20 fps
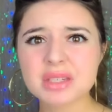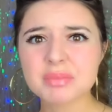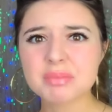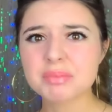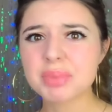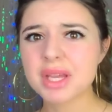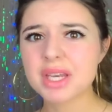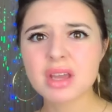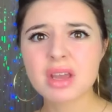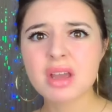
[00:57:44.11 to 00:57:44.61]

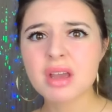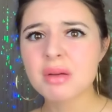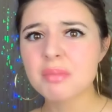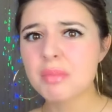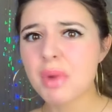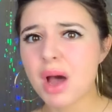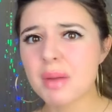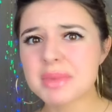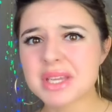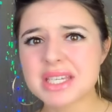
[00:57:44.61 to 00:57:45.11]
But
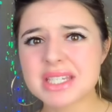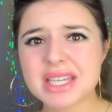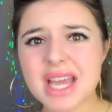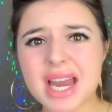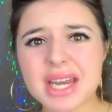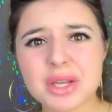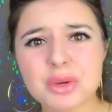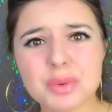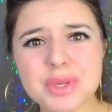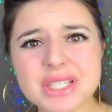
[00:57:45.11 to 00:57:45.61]
Mommy and Daddy
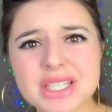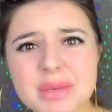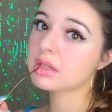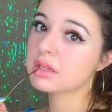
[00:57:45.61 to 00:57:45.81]
always give me...